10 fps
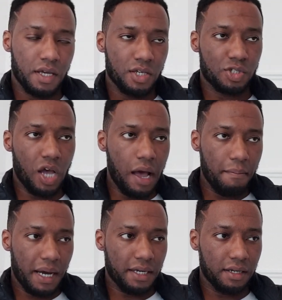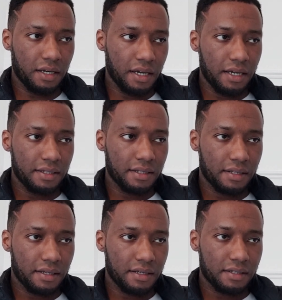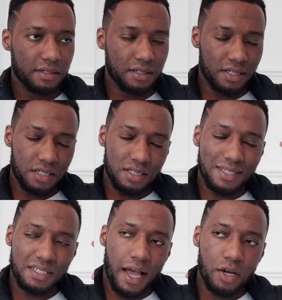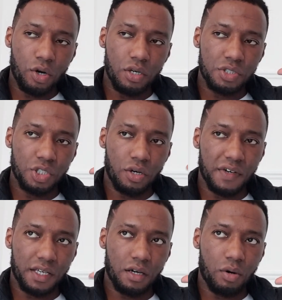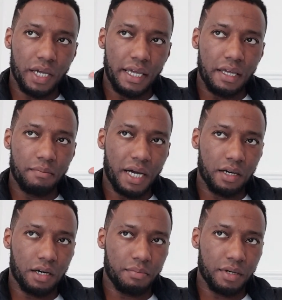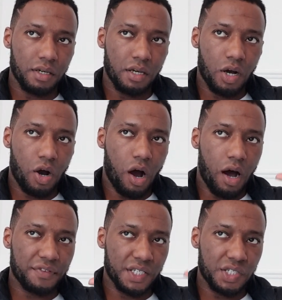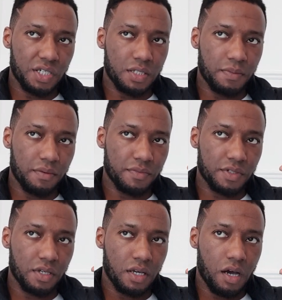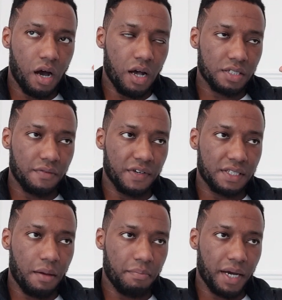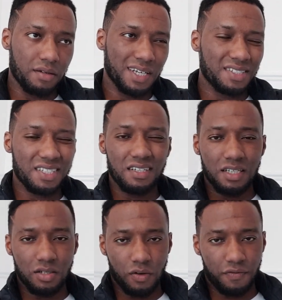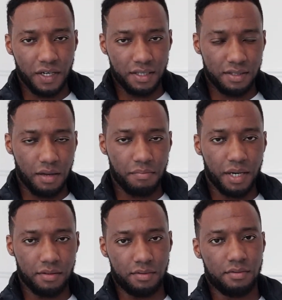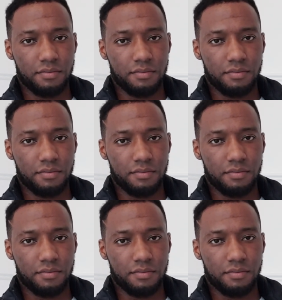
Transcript: Certain man, see this is the psychology of a girl hitting man up after six months asking for 10 pound. She didn't need no fucking 10 pound.